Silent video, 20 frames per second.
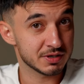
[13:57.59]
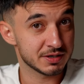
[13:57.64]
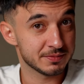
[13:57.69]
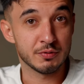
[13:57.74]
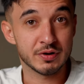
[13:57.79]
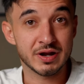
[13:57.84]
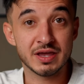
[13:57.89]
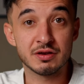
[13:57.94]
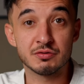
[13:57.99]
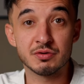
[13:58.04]

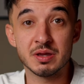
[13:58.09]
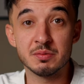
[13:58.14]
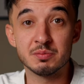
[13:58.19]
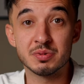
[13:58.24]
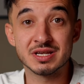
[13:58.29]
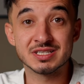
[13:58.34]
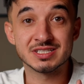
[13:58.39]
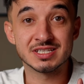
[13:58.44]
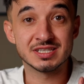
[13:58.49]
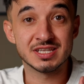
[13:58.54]
When I create
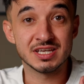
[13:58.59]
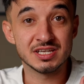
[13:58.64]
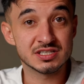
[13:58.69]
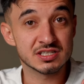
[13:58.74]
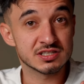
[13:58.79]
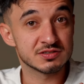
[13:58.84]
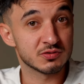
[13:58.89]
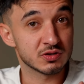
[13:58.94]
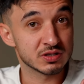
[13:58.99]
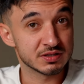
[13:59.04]

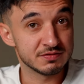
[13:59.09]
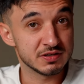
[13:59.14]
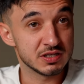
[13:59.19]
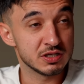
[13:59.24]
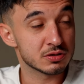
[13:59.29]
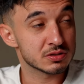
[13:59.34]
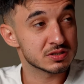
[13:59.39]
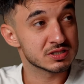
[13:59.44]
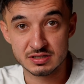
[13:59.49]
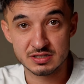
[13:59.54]
presentations for the
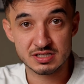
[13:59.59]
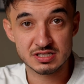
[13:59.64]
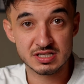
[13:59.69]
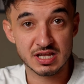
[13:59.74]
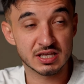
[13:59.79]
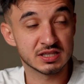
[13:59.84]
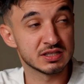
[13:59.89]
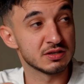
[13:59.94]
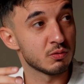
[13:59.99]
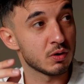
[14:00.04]
videos, just
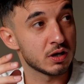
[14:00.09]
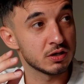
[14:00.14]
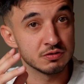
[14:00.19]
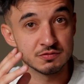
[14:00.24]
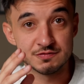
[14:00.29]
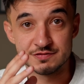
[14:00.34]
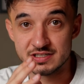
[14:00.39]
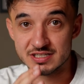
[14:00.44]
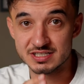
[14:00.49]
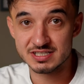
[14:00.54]
like the one
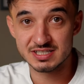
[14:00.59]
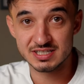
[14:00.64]
you've just